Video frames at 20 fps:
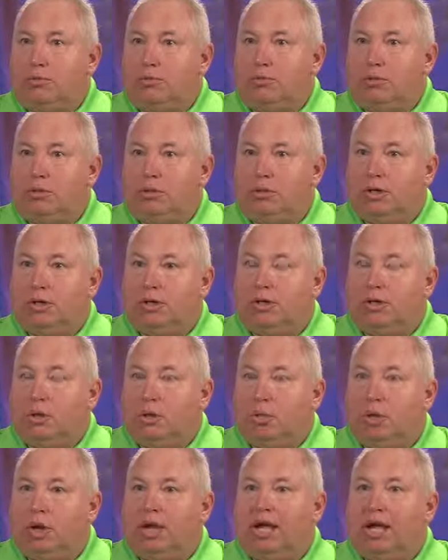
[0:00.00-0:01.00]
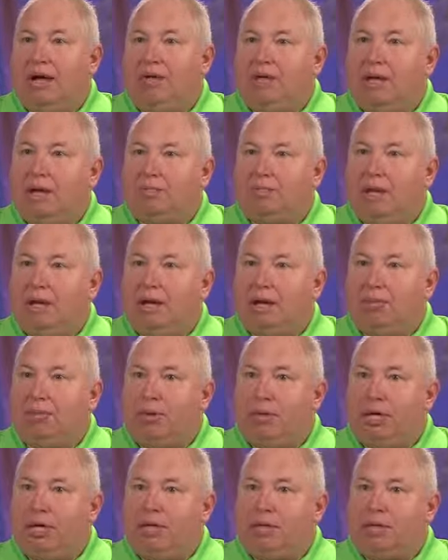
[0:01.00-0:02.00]
So you, you want to have that plan in
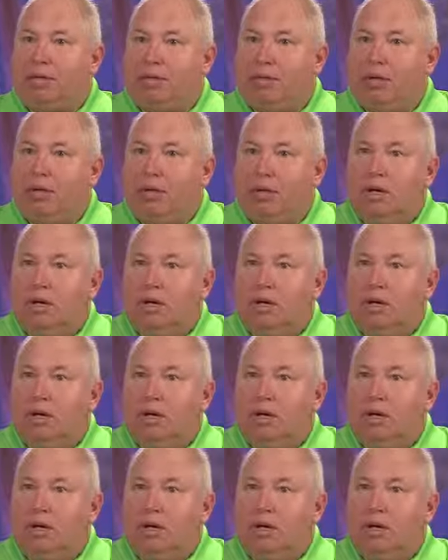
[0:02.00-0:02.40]
place,